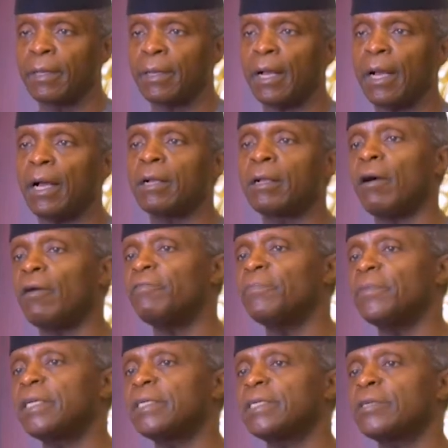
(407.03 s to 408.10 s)
Our
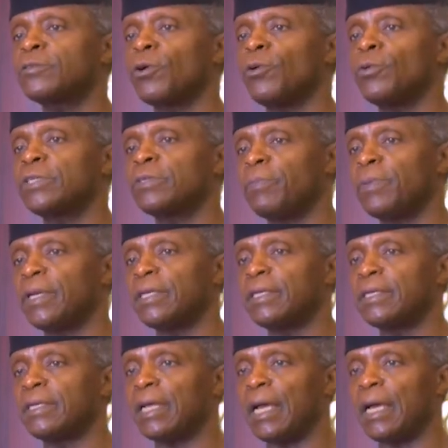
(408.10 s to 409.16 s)
government has always
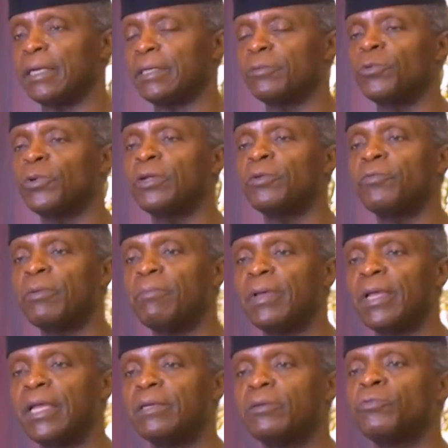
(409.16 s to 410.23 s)
been and we
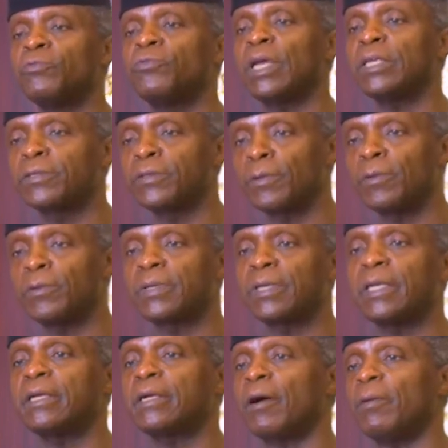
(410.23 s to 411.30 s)
remain
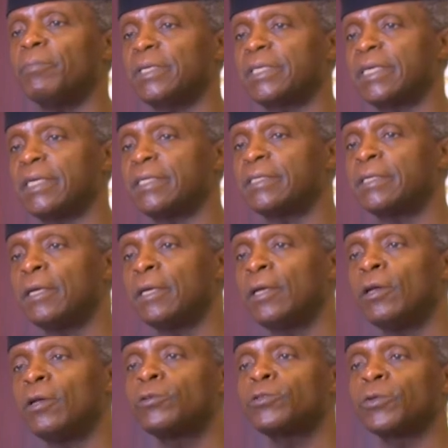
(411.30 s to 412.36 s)
resolutely committed
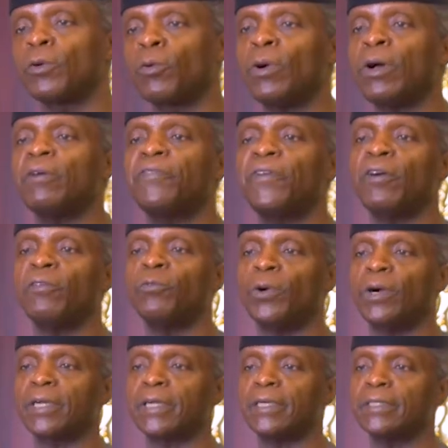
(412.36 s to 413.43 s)
to the welfare of
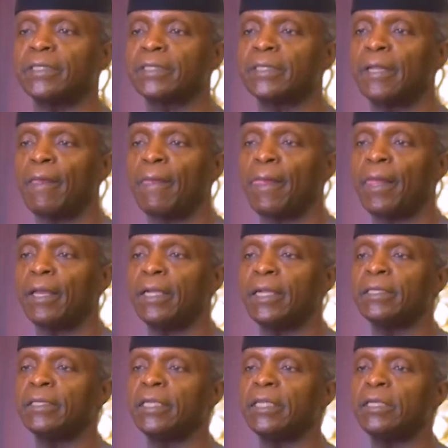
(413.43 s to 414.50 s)
workers.
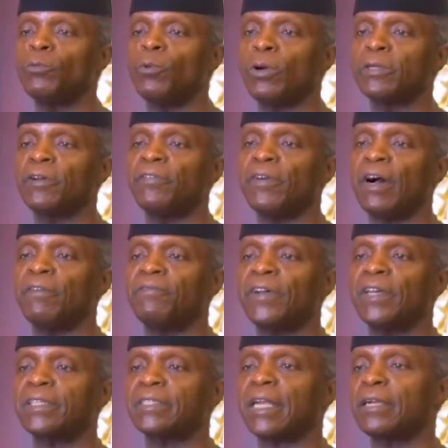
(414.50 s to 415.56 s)
Indeed, one of our
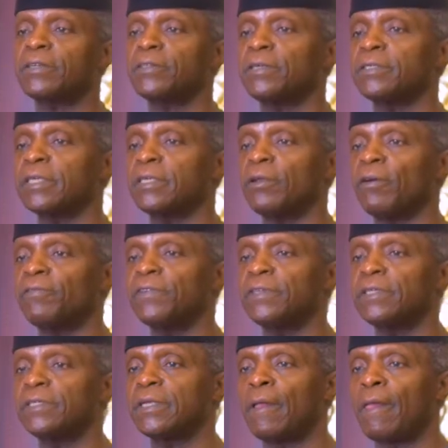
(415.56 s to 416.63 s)
first actions in
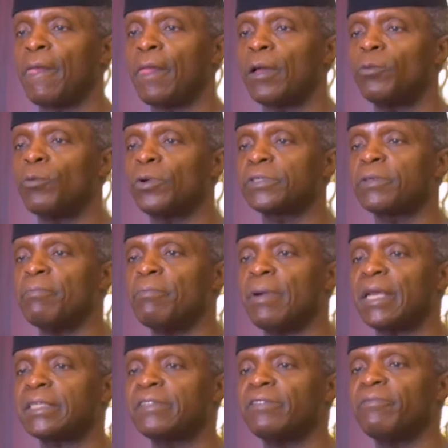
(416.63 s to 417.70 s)
office was a
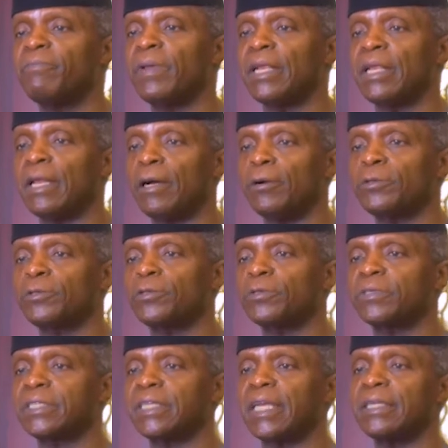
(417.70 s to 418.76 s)
massive bailout to
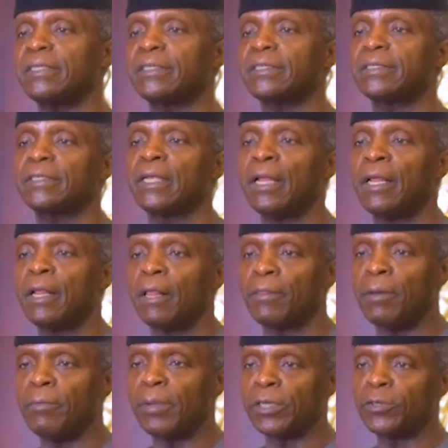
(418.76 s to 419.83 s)
states,
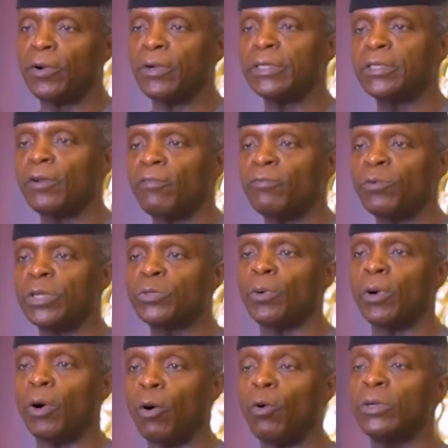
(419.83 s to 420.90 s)
the majority of which
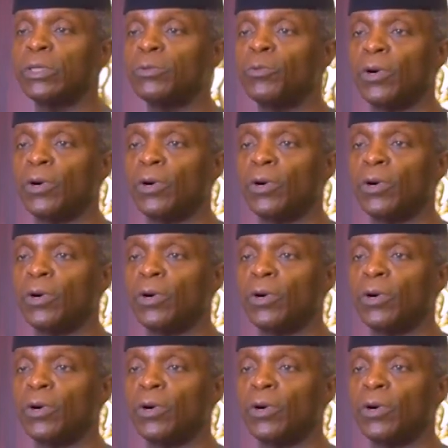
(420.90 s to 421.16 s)
were owing